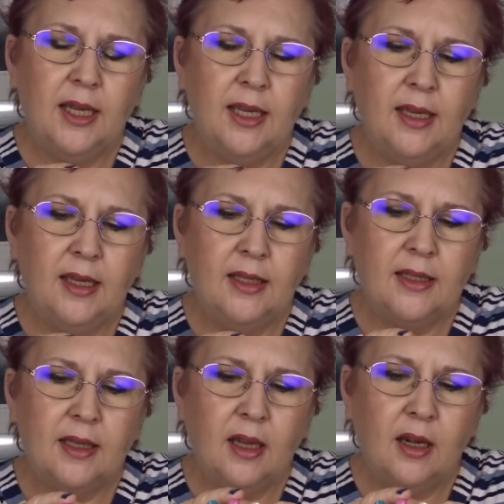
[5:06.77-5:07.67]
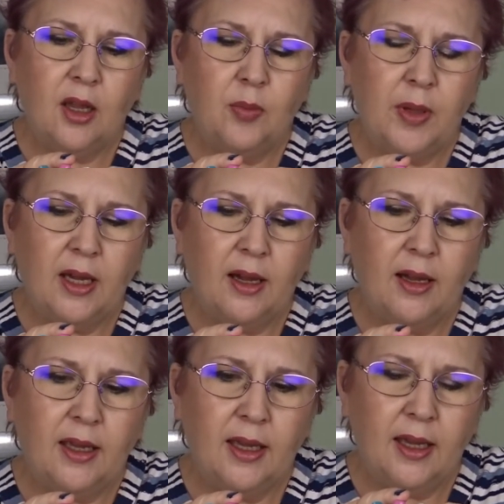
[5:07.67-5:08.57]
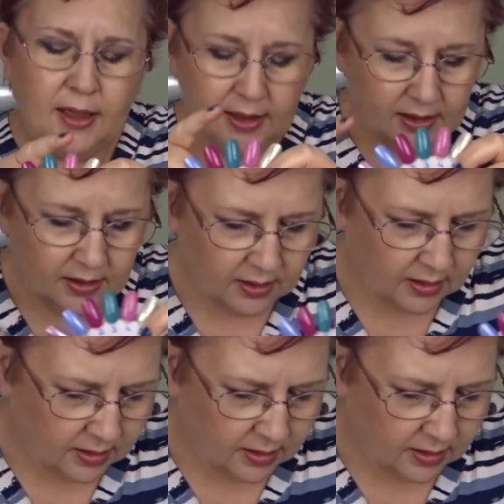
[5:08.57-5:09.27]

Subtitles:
is an OPI in,